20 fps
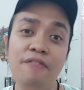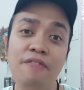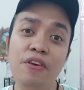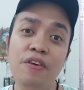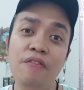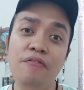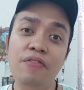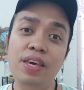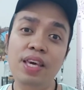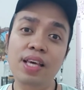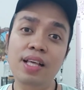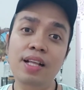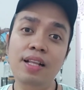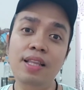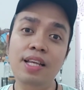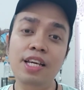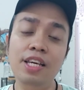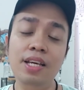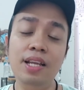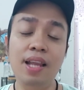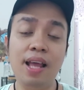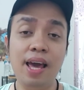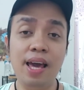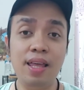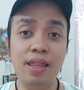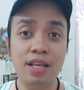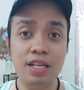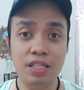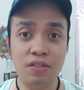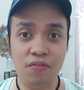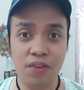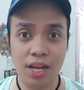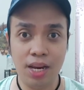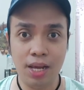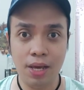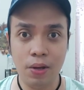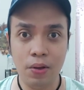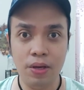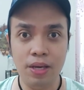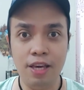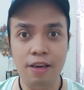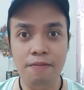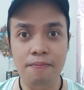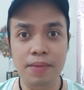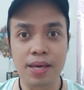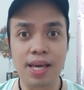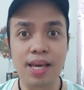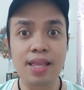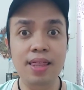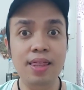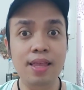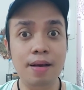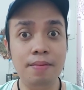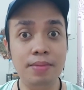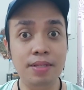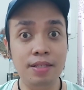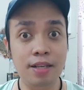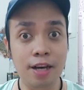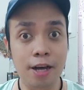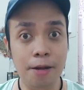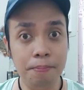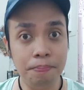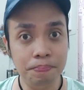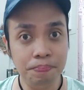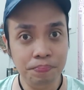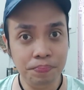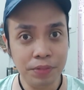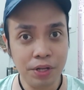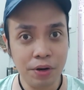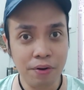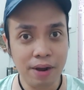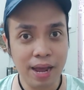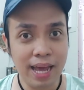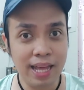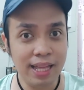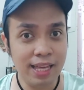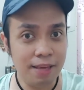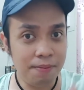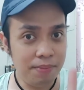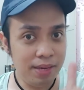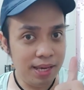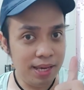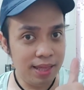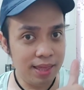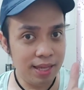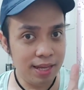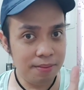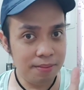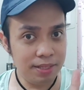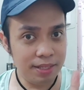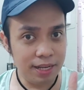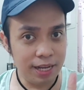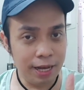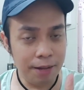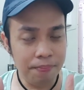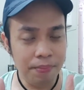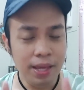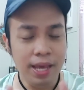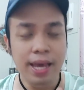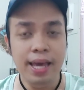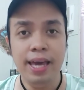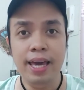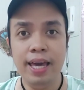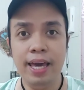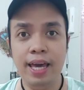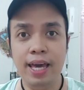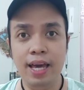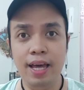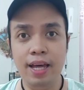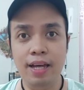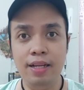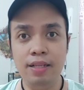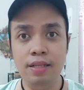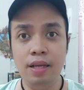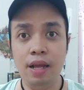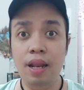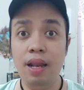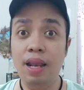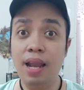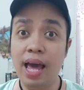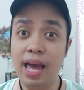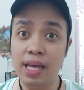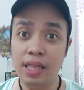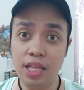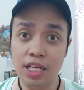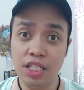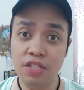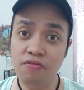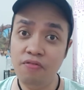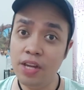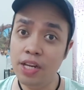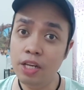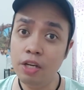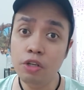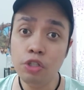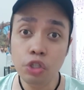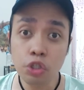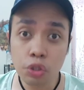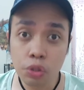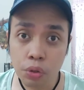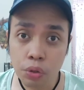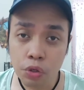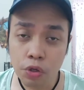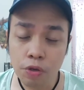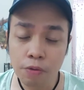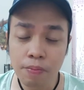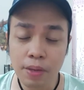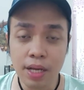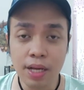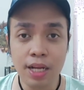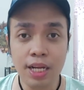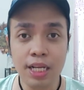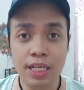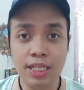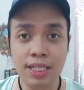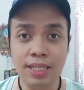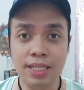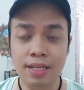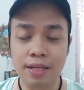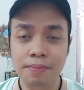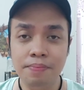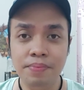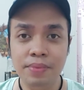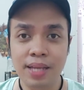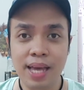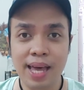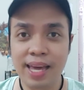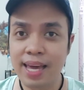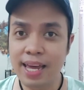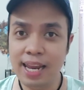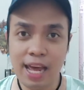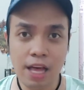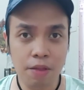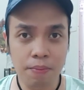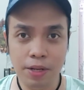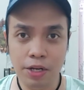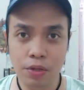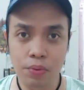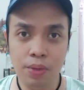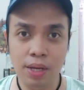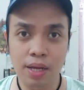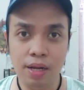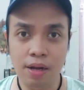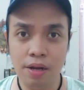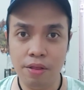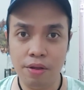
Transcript: If you feel that you like this video, give me a thumbs up. Alright, give me a thumbs up and like this video too, because again, I'll be doing